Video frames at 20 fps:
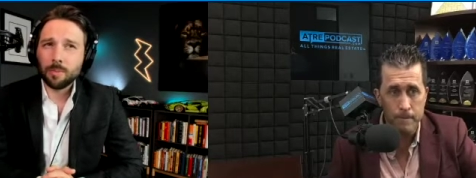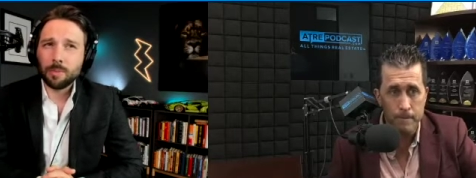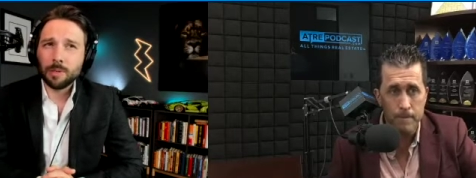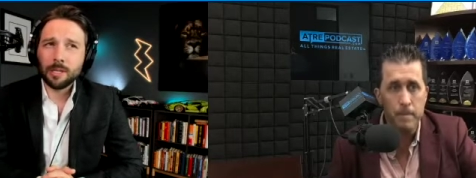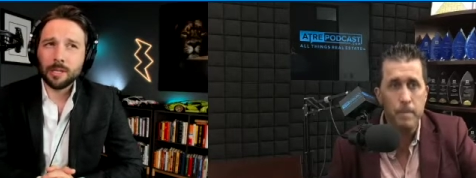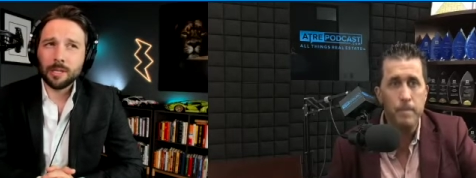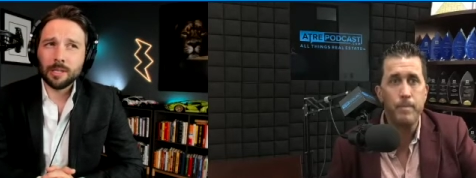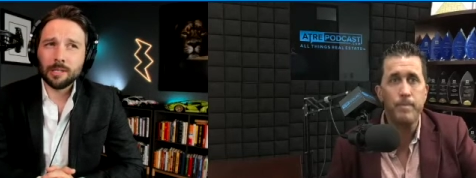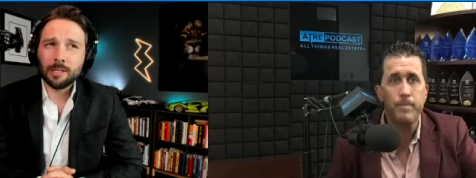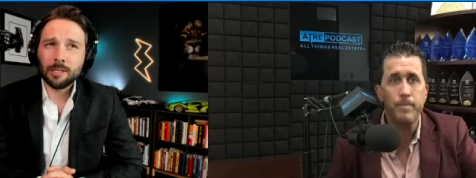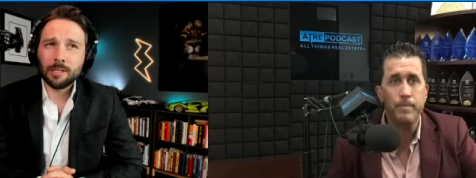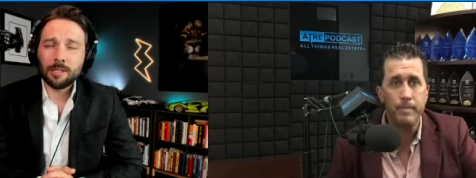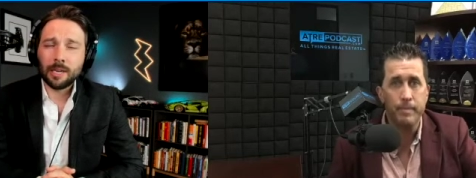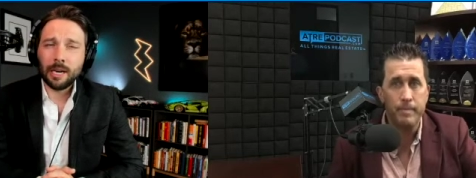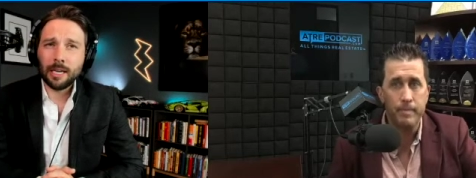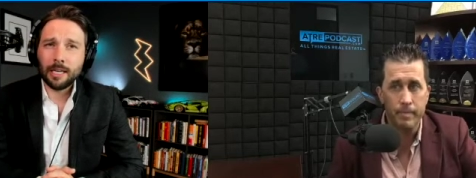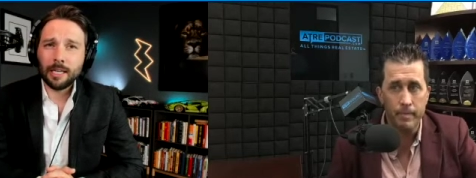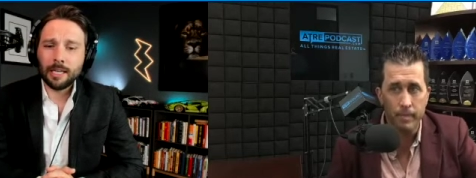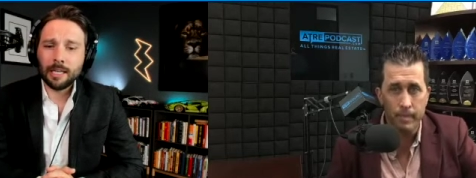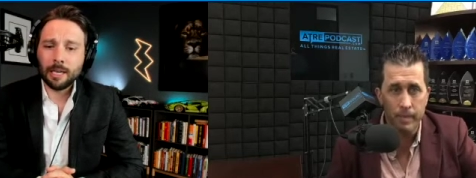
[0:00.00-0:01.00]
Speaker 1: because
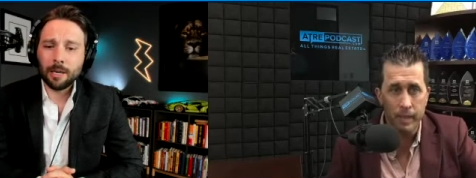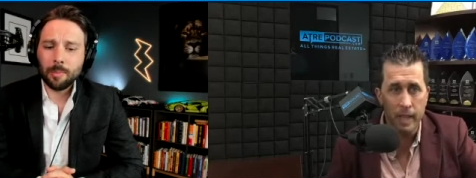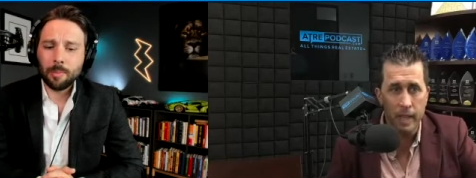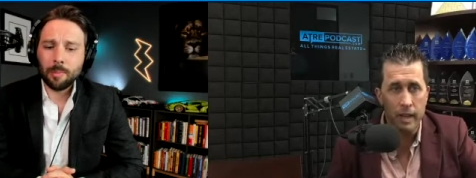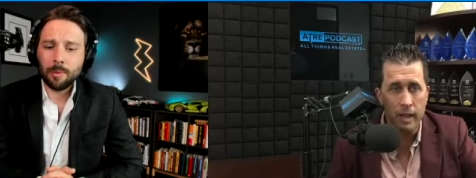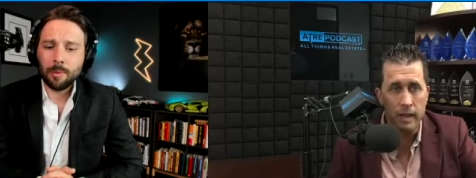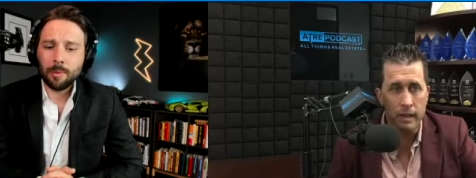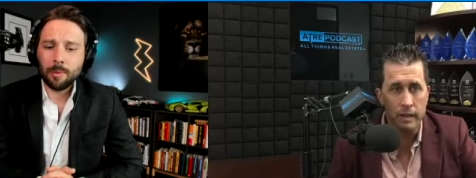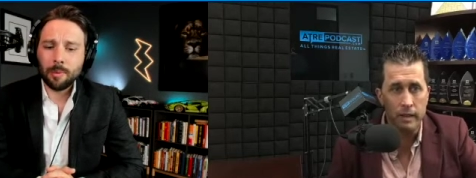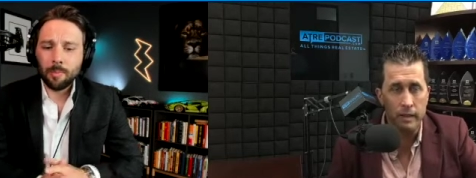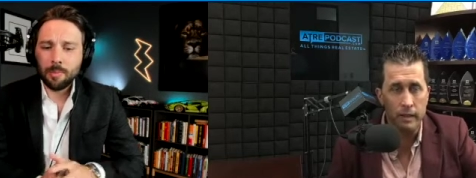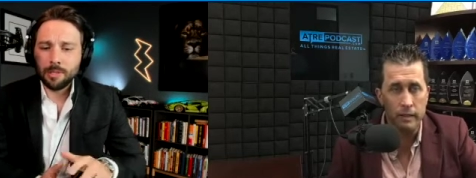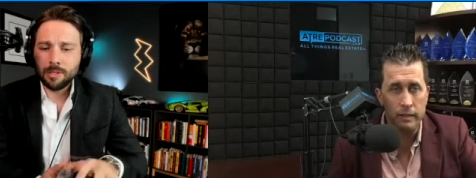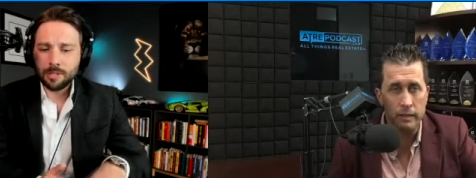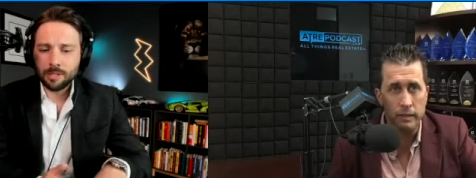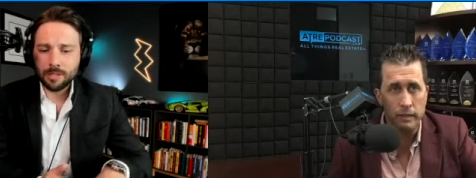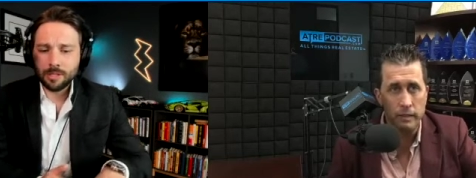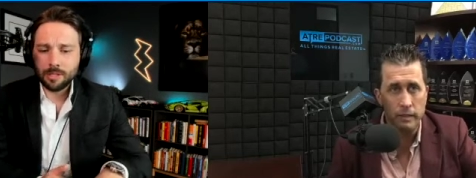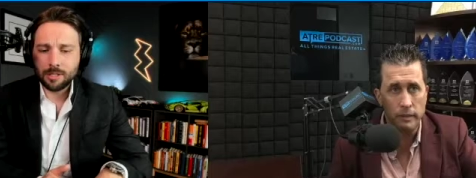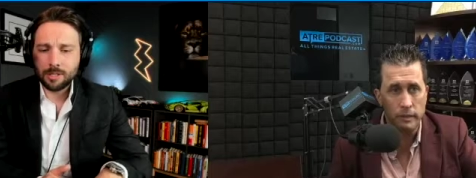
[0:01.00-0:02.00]
tightening up
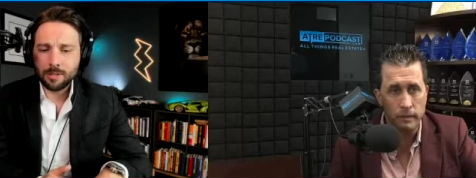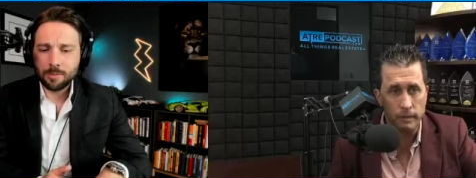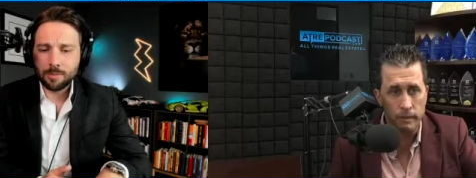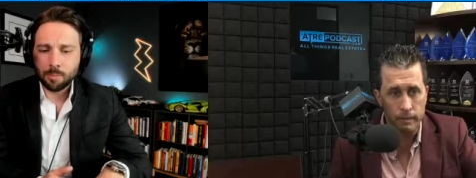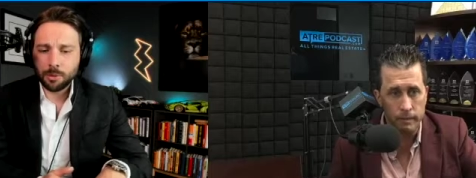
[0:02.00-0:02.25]
business,